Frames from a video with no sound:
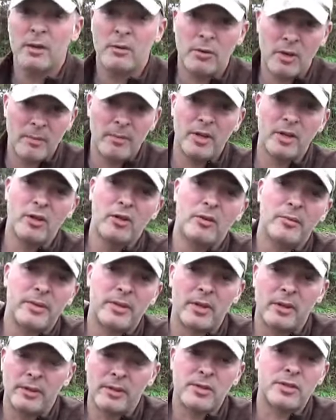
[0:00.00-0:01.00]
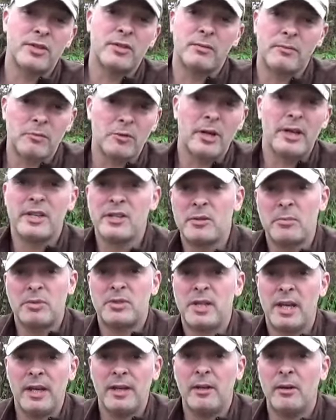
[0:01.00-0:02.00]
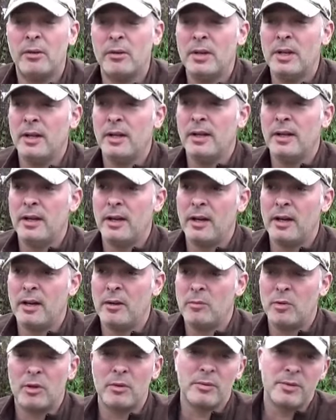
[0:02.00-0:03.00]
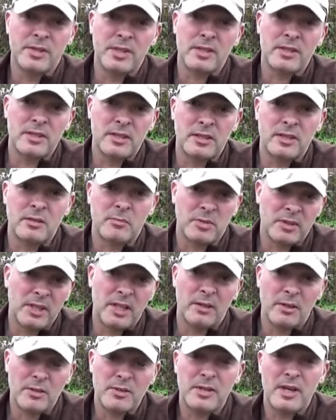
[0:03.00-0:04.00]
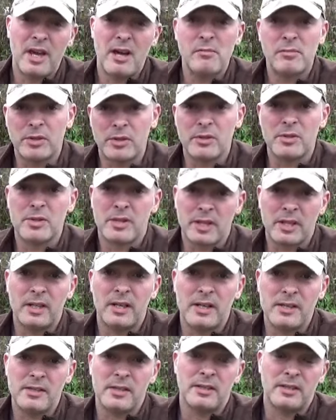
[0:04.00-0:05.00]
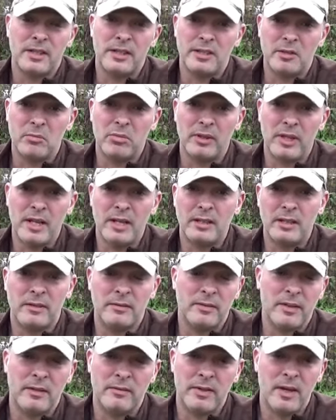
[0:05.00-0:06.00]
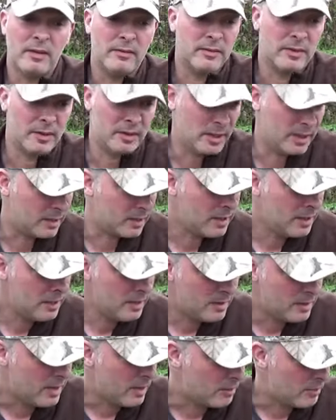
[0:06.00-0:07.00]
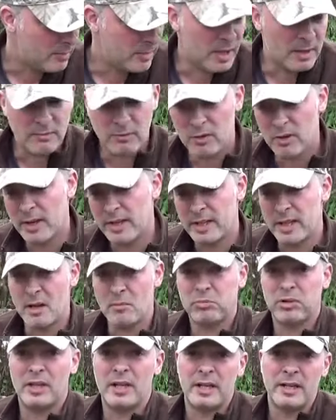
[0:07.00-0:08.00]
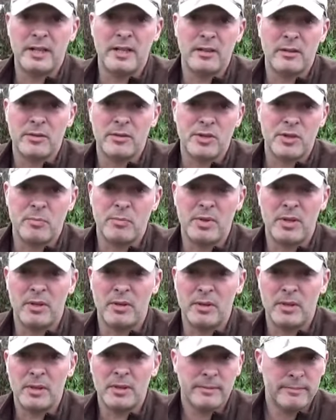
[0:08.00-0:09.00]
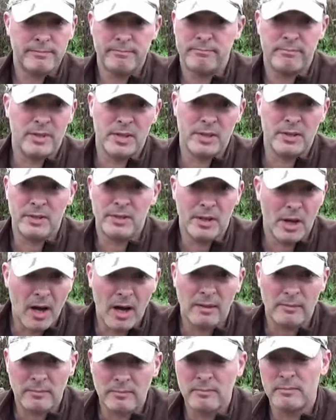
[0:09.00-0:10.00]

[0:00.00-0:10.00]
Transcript: where am I going with all this? Certain varieties of potato are more resistant to potato scab, and those are the kinds I tend to plant. And like that variety I planted here is superior. They're not